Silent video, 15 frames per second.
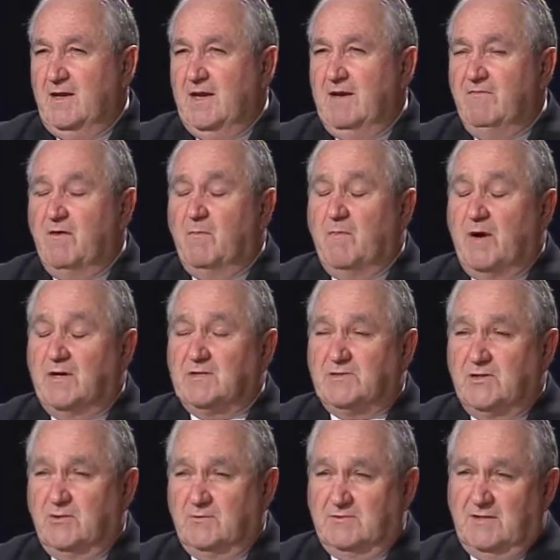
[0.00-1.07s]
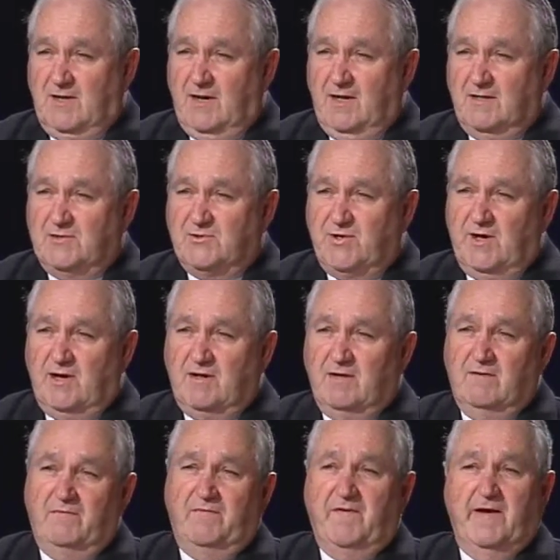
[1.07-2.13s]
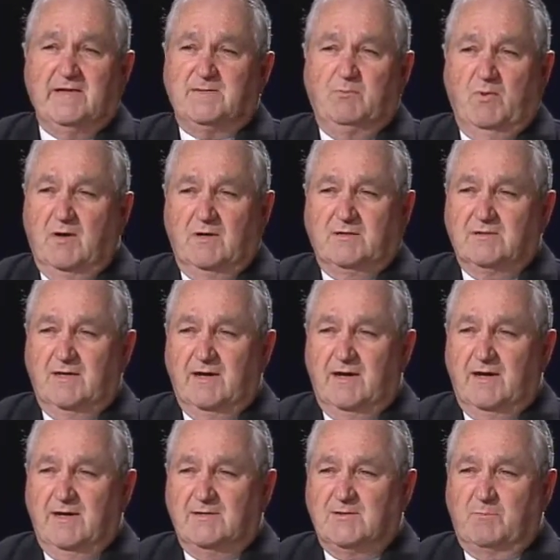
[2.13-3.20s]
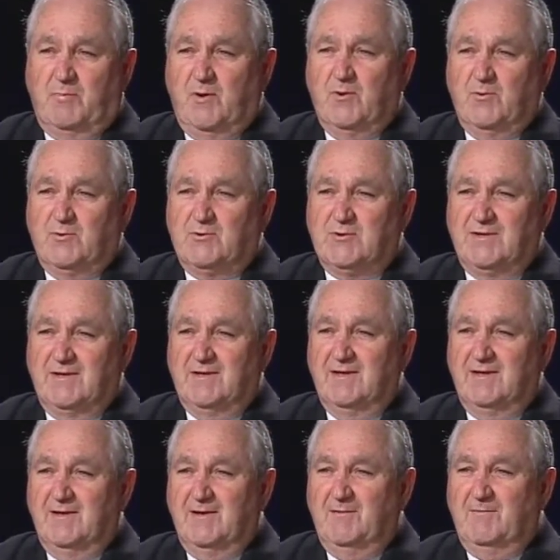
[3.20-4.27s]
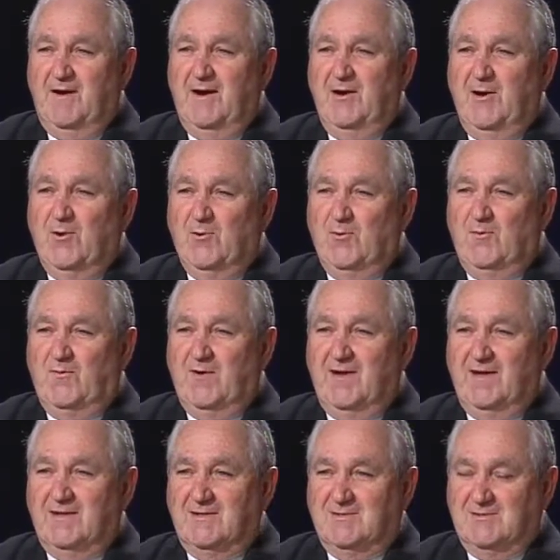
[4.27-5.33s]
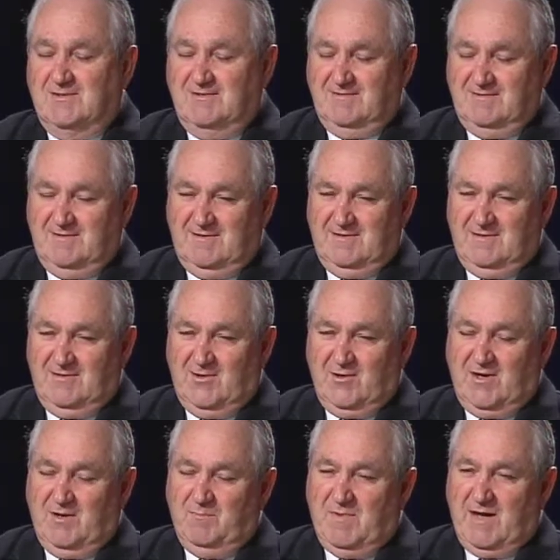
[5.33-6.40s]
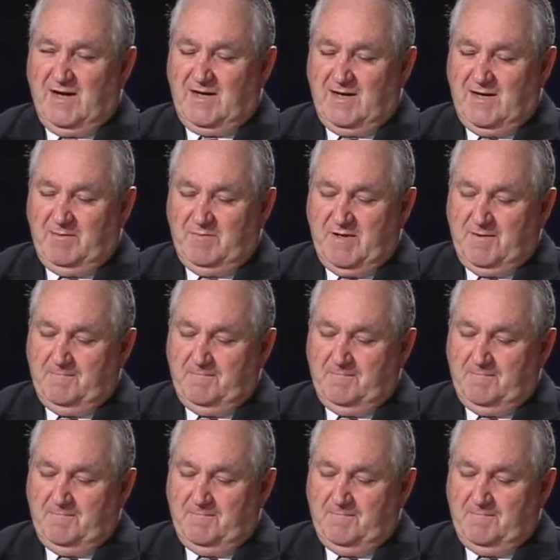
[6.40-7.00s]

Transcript: even amongst those that I lost track of, Facebook's a nice approach to finding old friends and hooking back up.